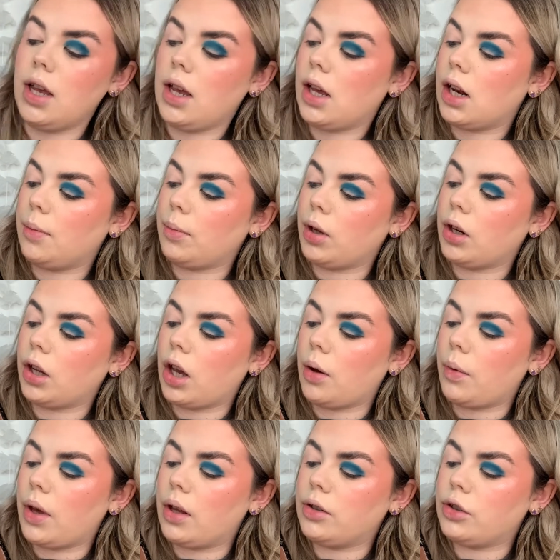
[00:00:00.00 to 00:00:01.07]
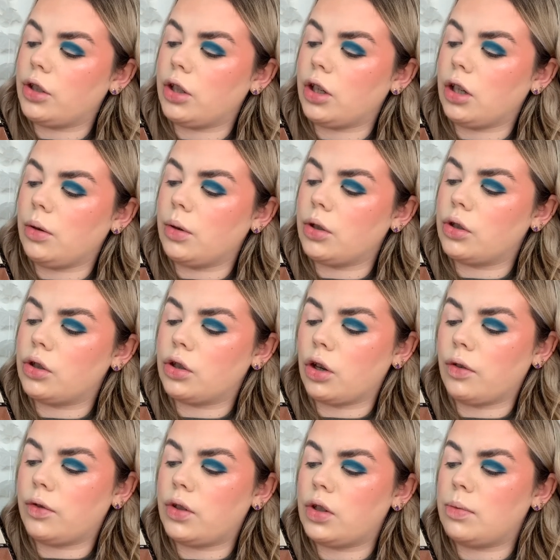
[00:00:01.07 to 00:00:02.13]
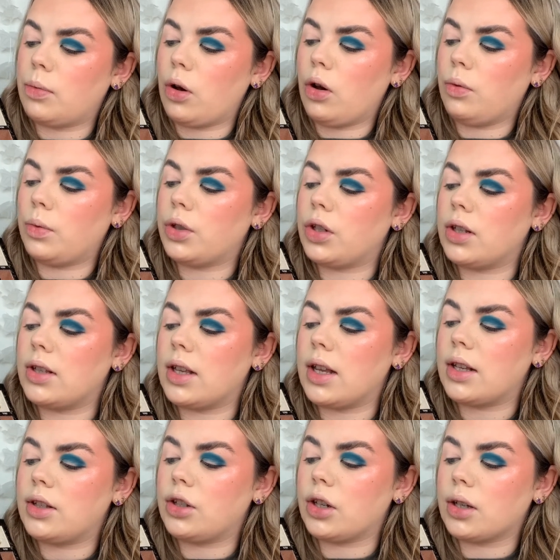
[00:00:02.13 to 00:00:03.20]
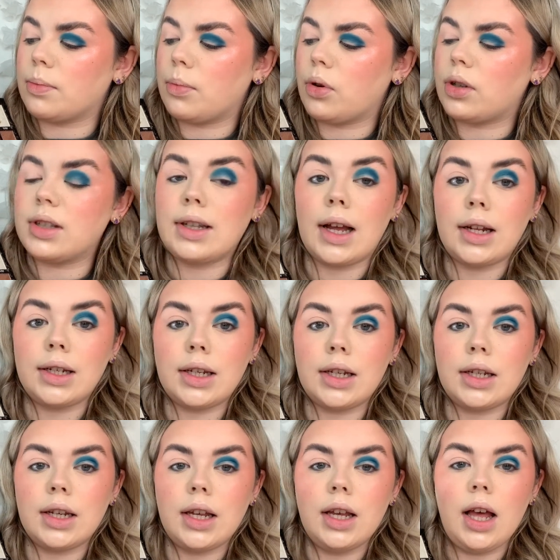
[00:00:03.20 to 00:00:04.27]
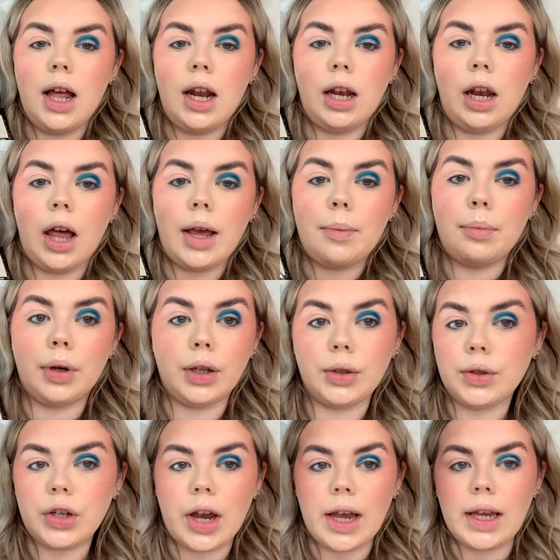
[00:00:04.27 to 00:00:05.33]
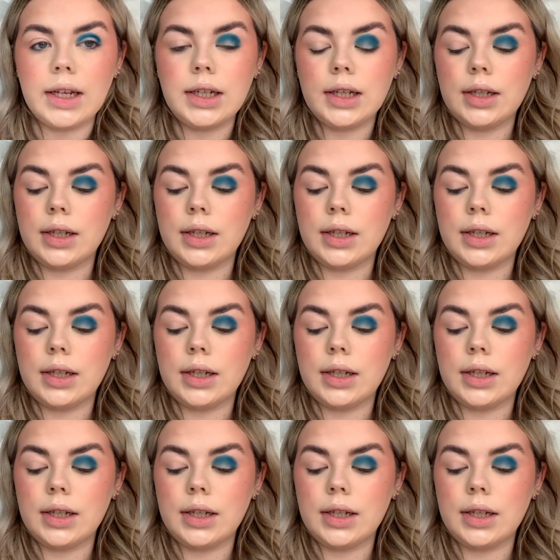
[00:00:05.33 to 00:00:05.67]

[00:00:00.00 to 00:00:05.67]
and I'm going to go into Soft Spot, which is this just bog standard light blue shade.